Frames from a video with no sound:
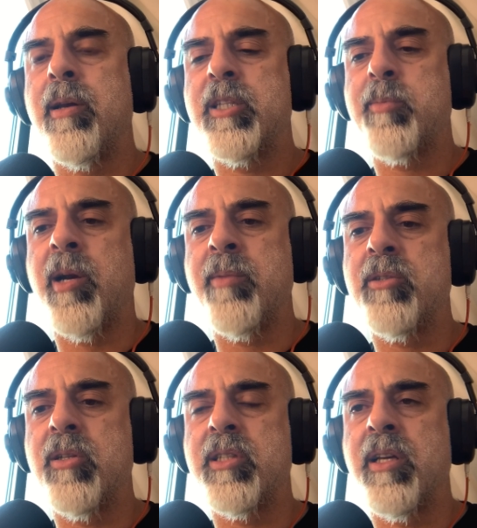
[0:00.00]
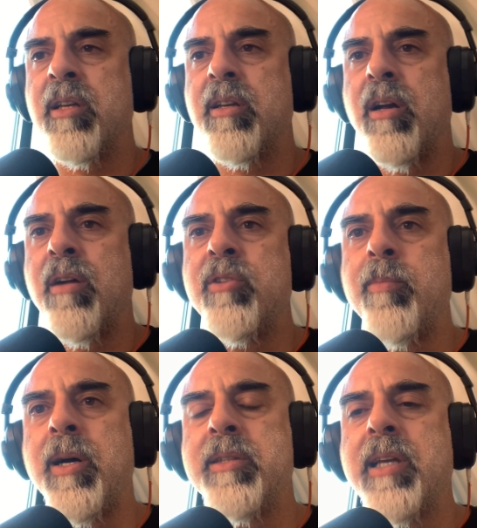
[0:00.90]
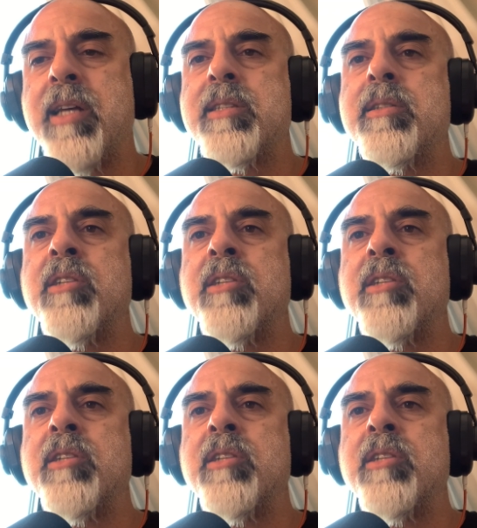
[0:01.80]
experimental thing of the podcast